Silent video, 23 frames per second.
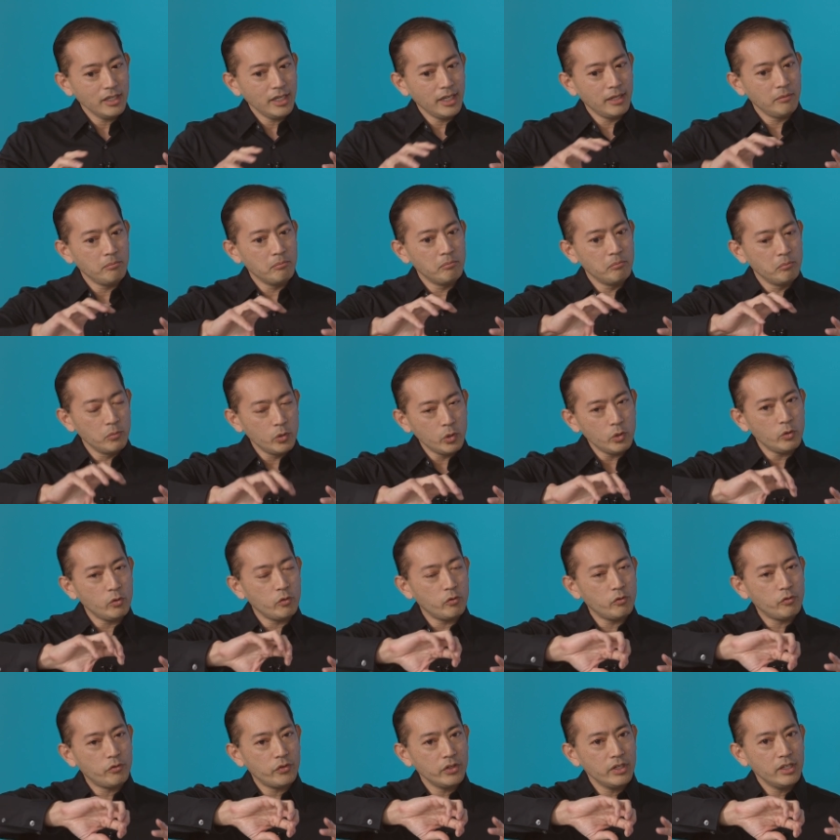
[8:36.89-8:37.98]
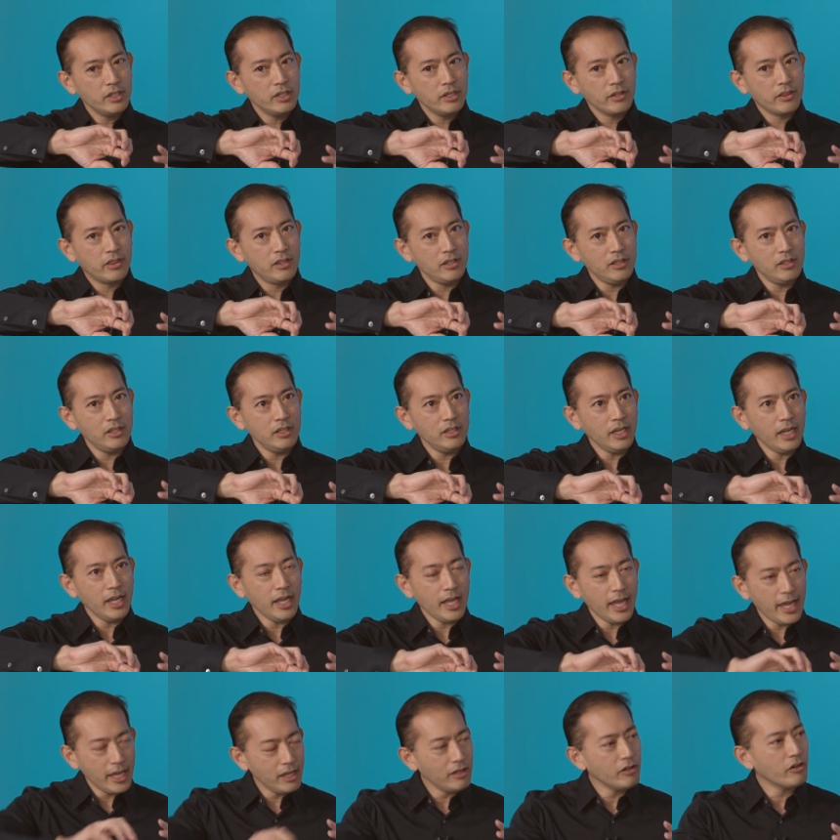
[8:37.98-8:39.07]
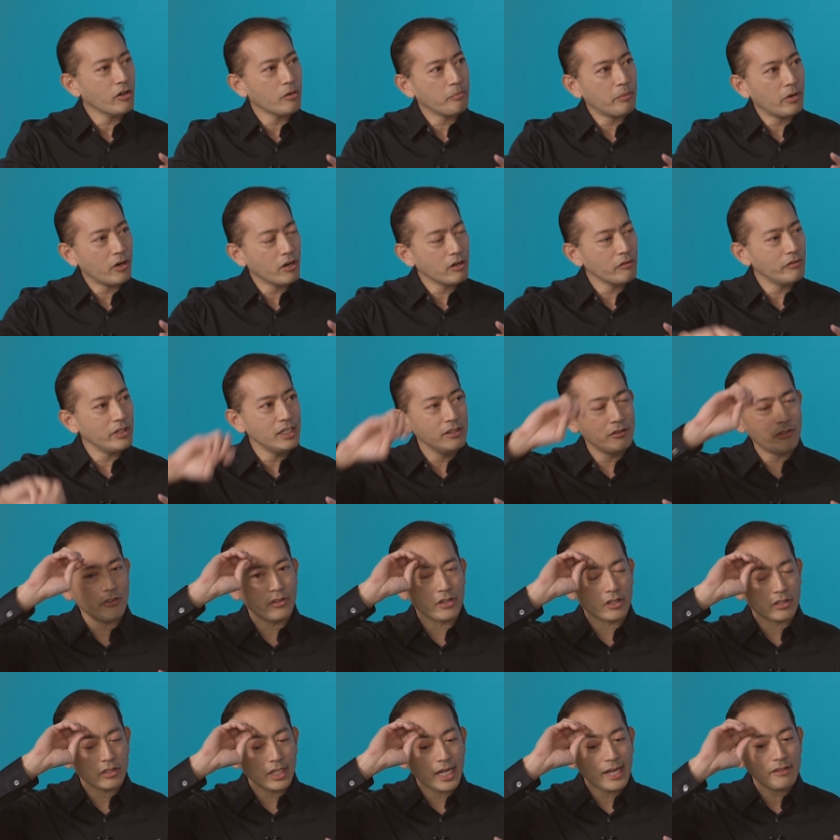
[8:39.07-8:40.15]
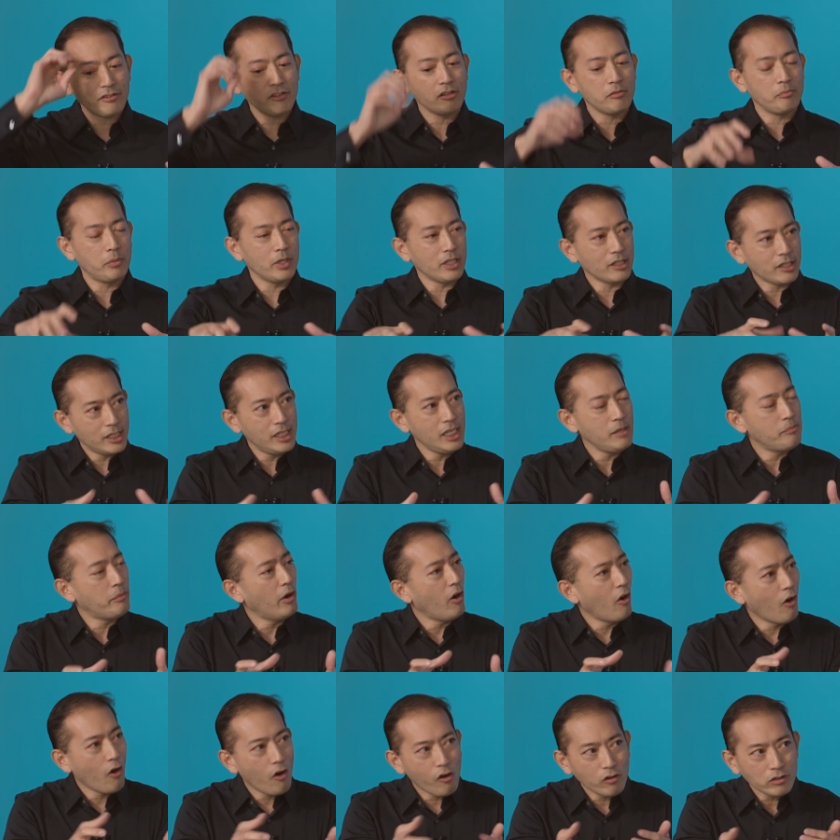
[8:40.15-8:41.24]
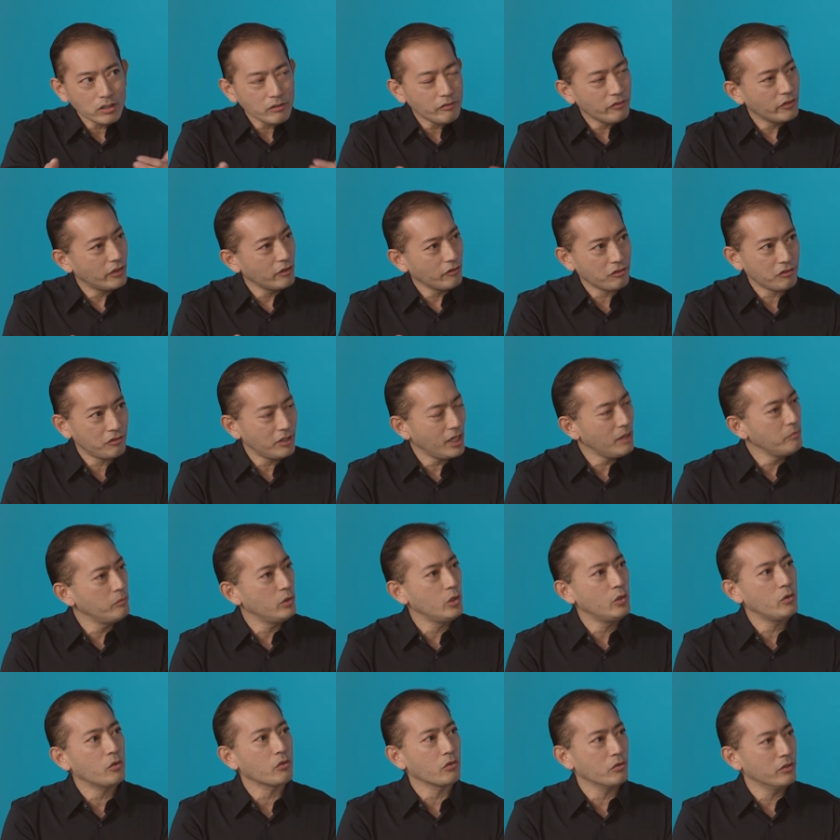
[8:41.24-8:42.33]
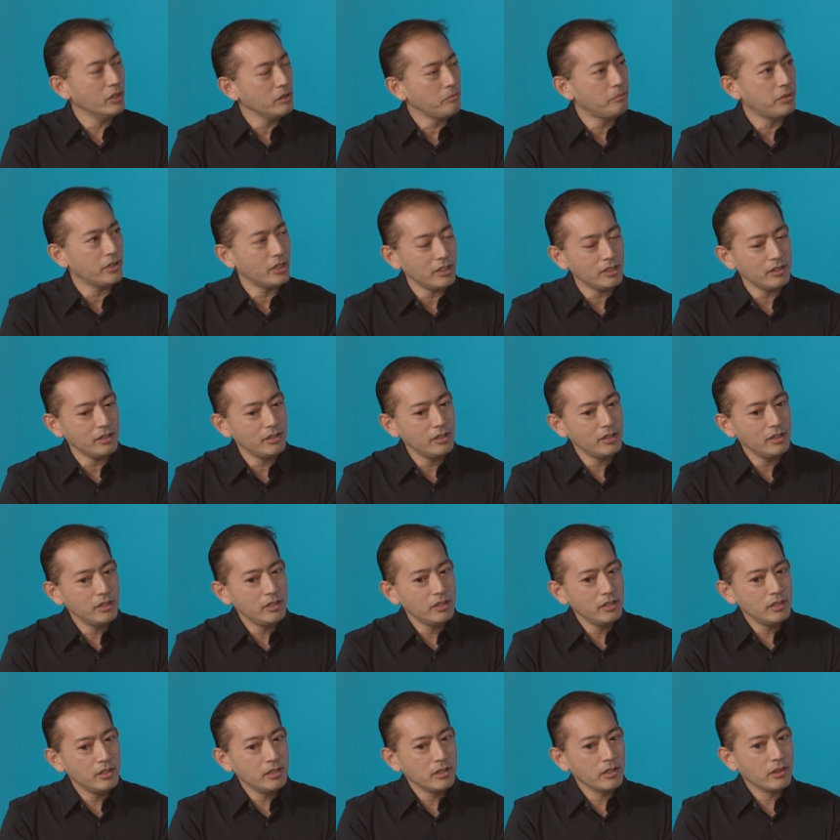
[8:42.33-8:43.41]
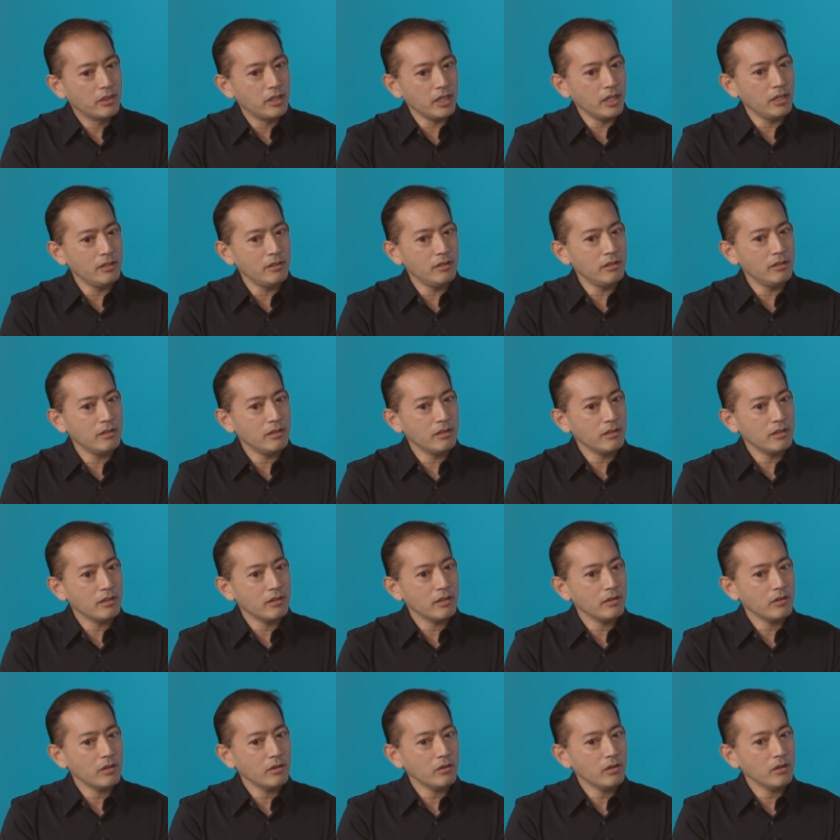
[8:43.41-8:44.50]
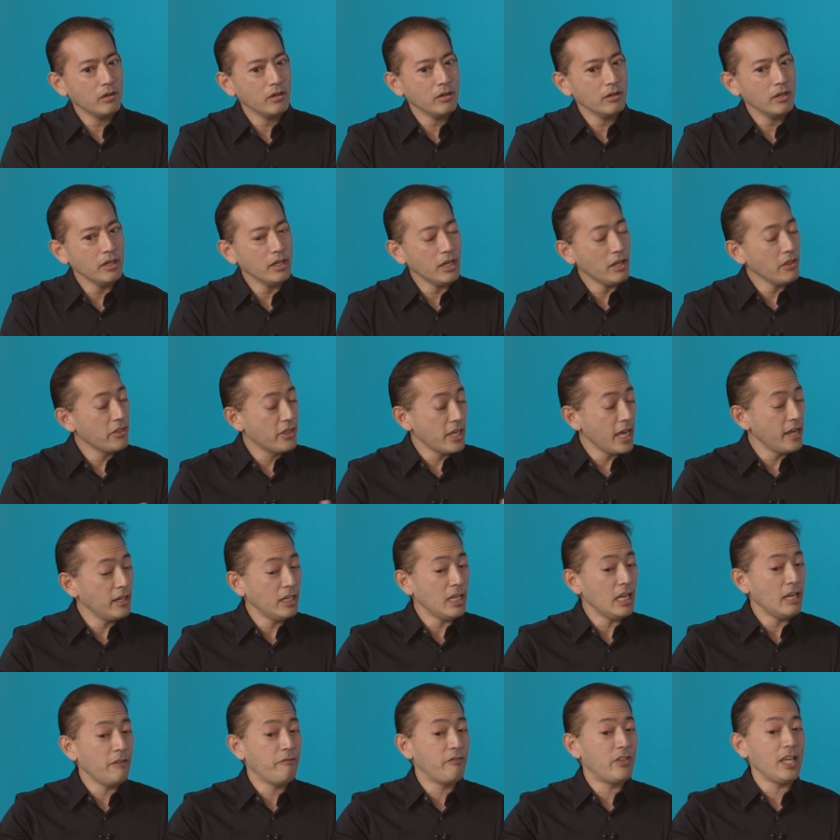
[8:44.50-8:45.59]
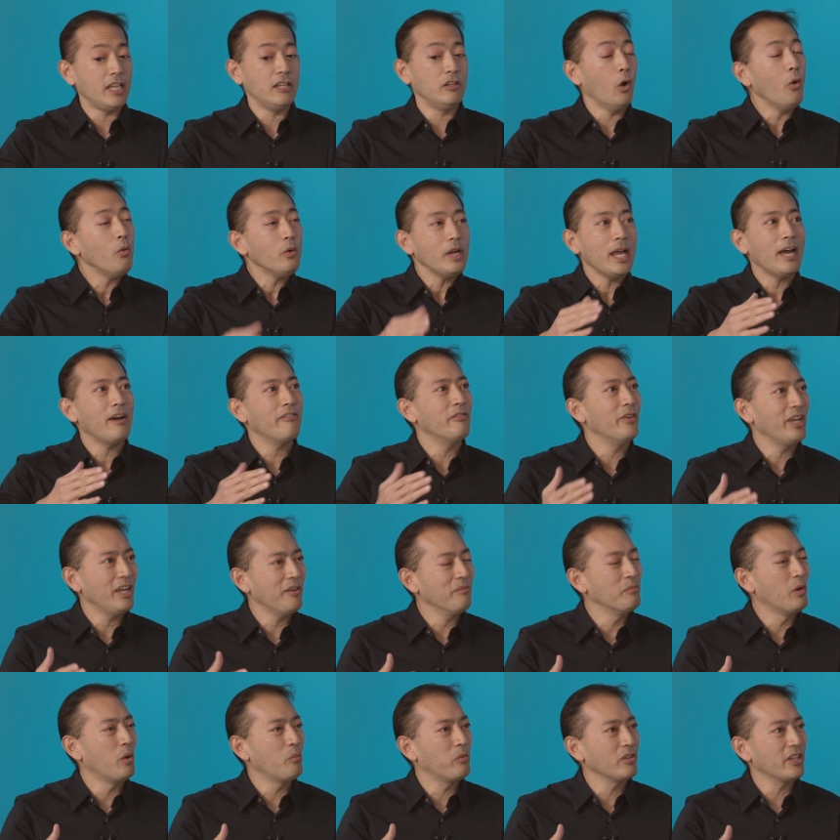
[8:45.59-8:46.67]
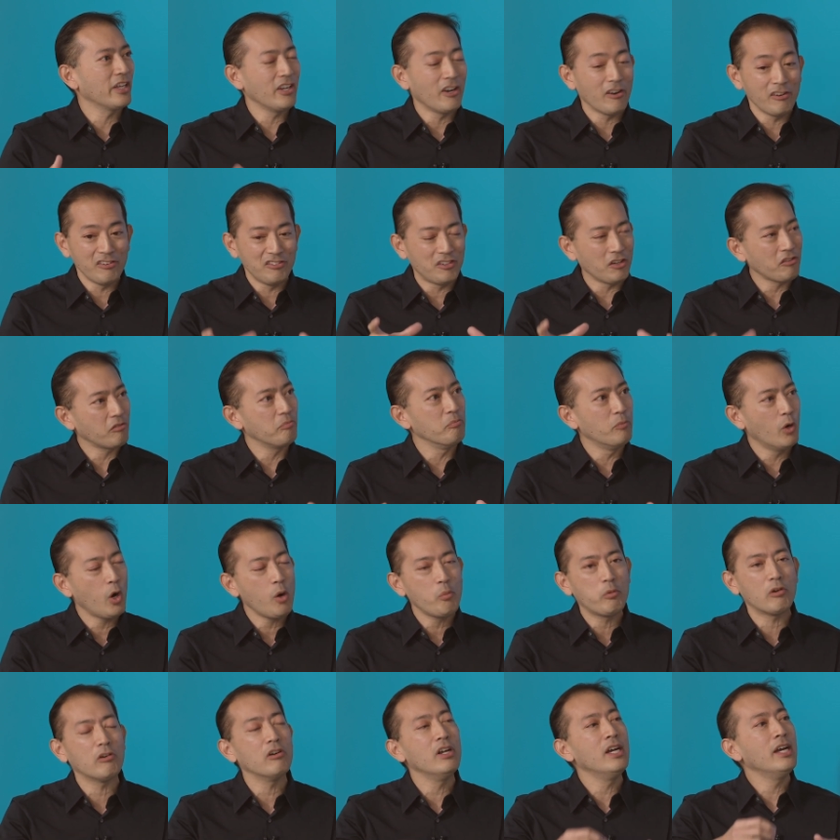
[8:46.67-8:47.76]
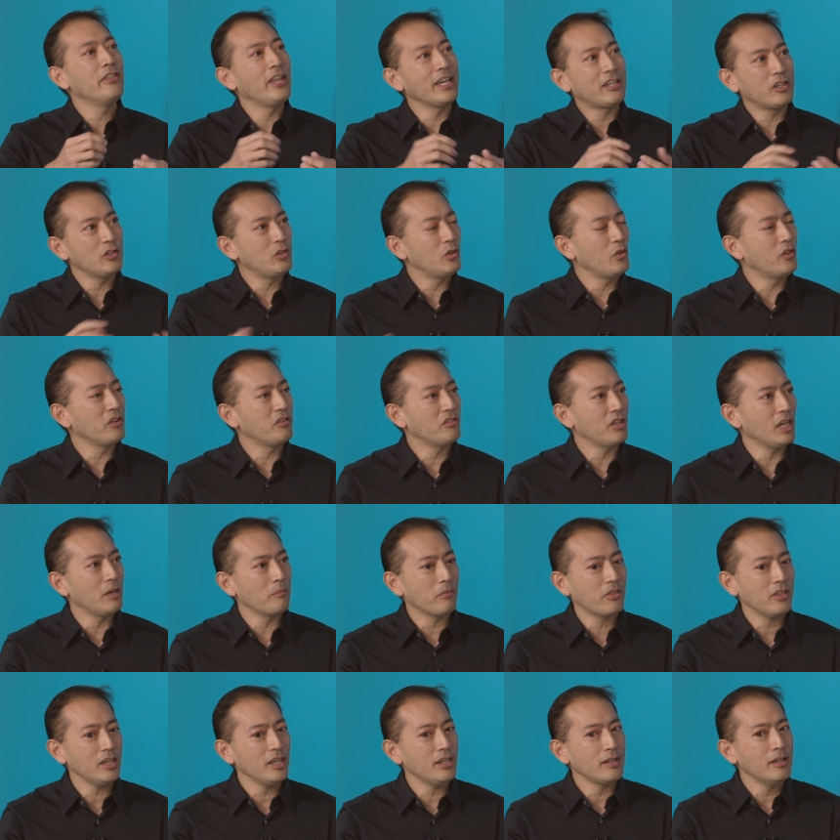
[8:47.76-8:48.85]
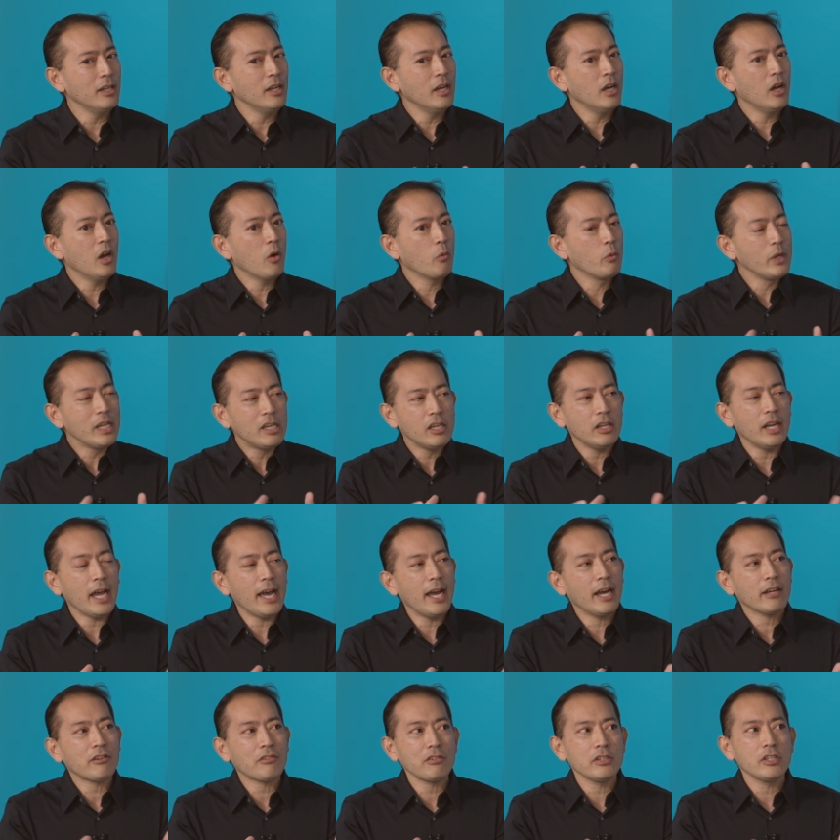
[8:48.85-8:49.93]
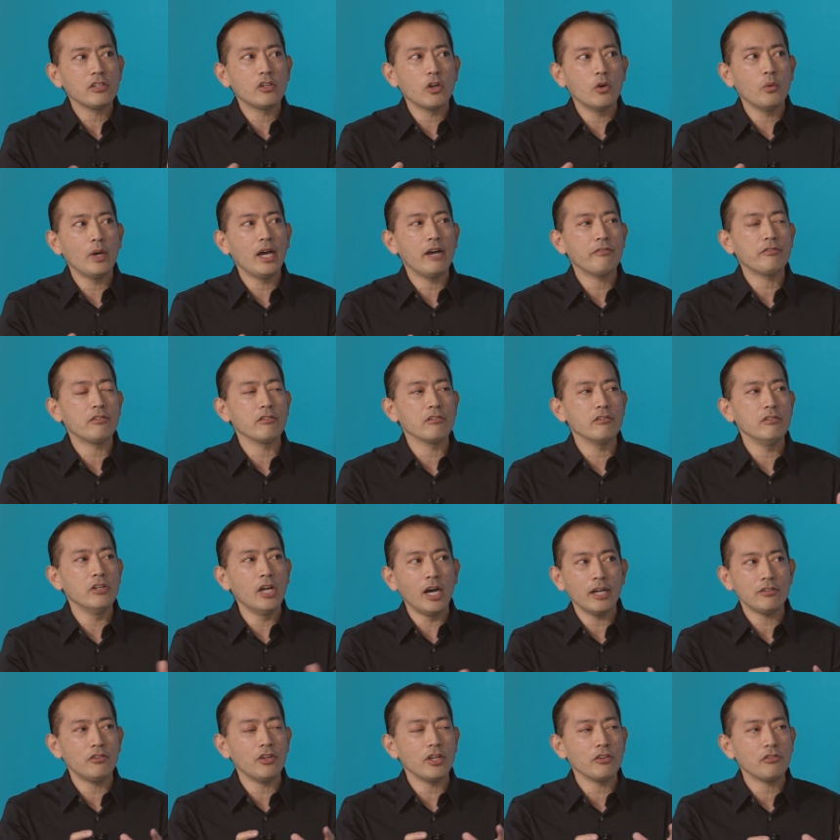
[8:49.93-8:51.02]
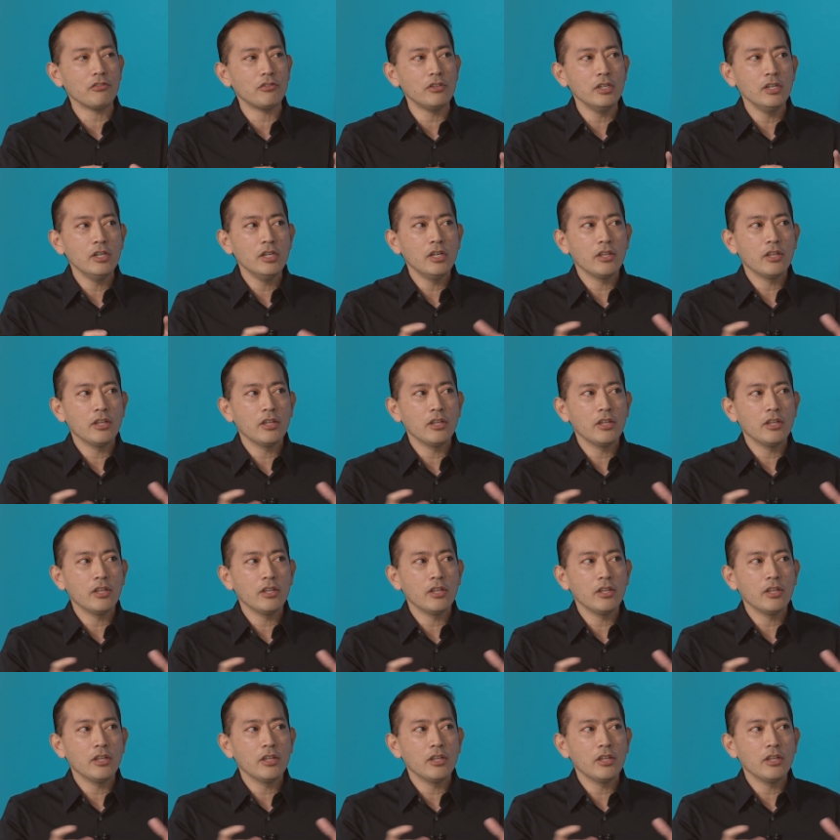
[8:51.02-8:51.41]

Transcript: and move the AR part of it into the glasses, but keep all of their same user input, then then if they don't have mobile AR and just mobile, they could do the same thing. We could actually go after not just